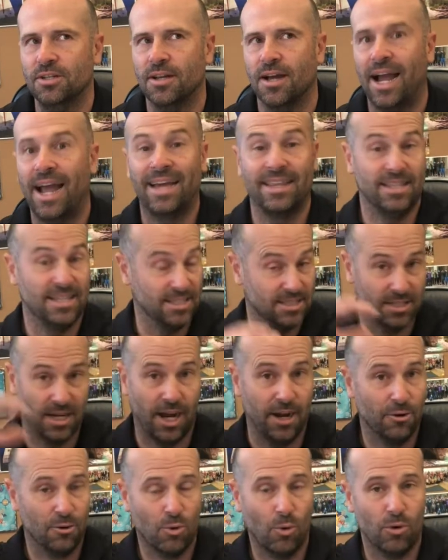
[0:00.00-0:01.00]
I had the
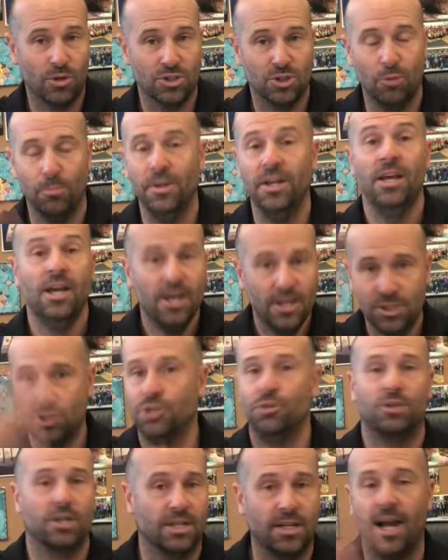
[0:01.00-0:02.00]
entire course open, so you
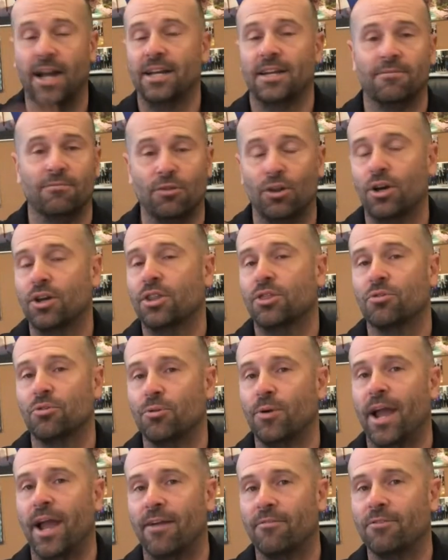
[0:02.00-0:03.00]
could kind of look through
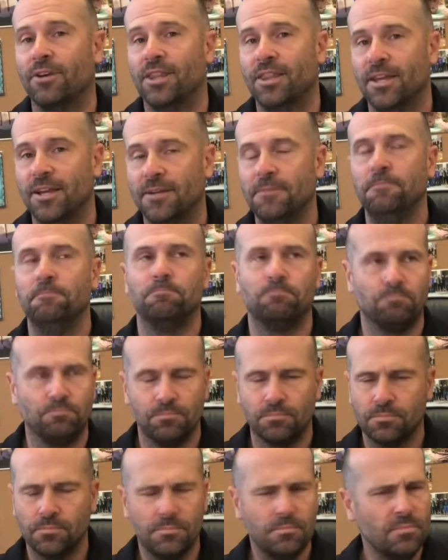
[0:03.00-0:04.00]
everything,
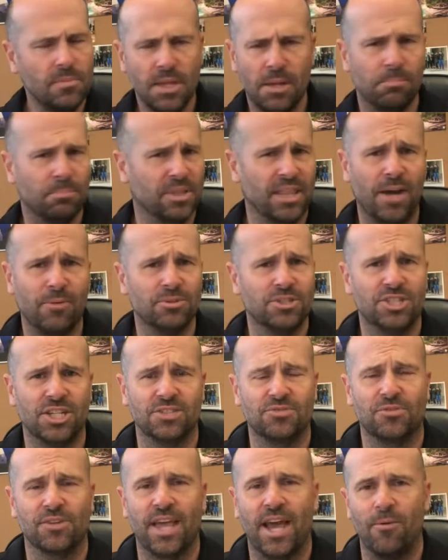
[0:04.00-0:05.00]
but that was just
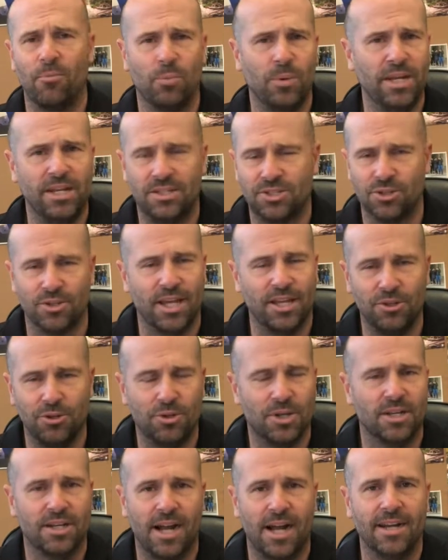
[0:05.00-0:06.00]
for that week so that you
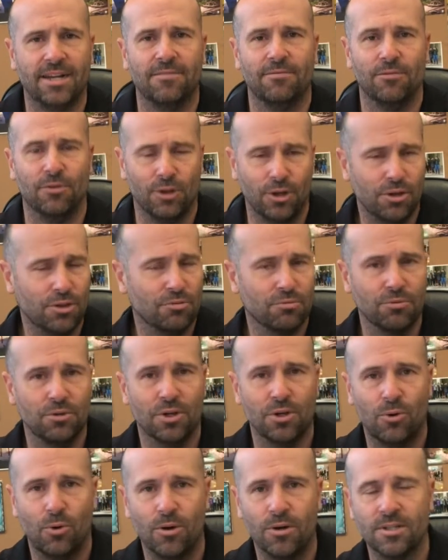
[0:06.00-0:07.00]
could kind of look through the
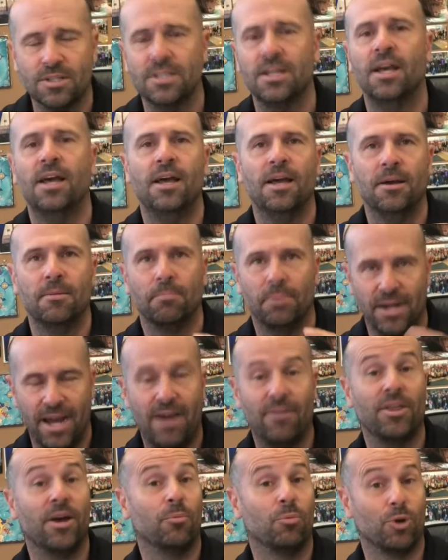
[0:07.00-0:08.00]
course. But now
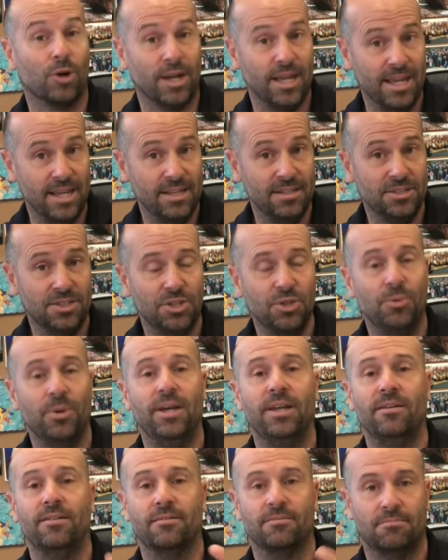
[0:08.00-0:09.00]
that we're into
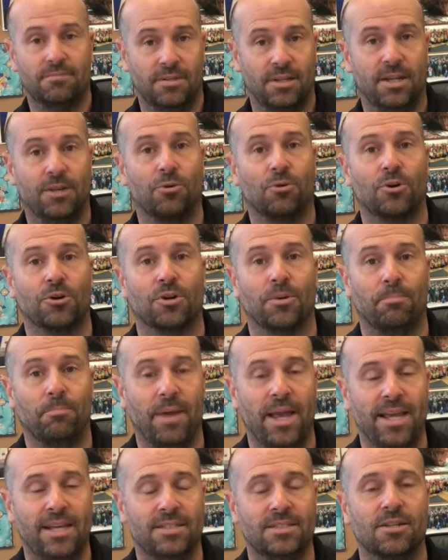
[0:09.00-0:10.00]
it, in order to
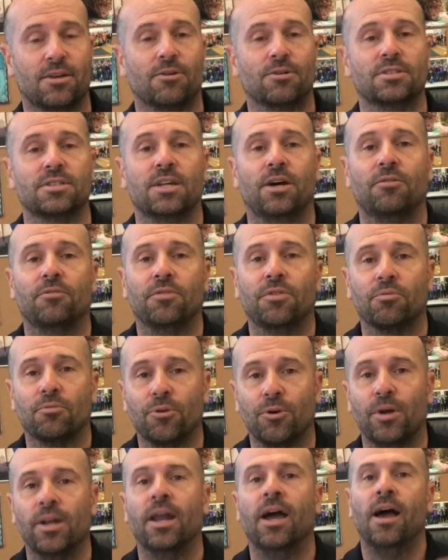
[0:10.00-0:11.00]
pace ourselves
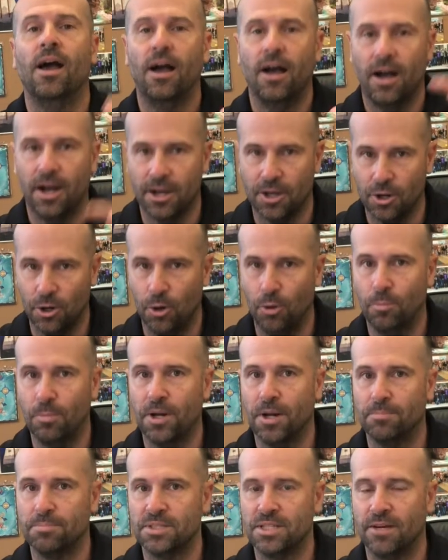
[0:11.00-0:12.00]
through it, I'm gonna open
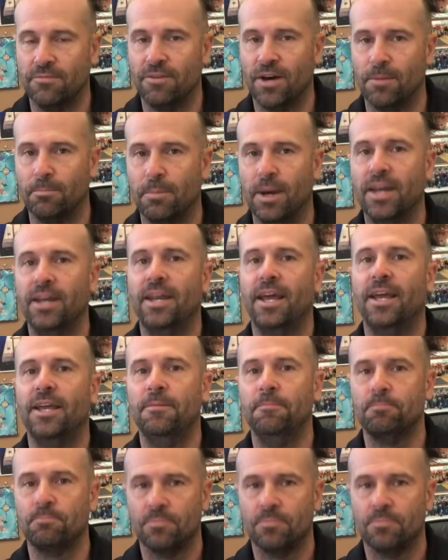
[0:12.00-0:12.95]
up stuff on Monday.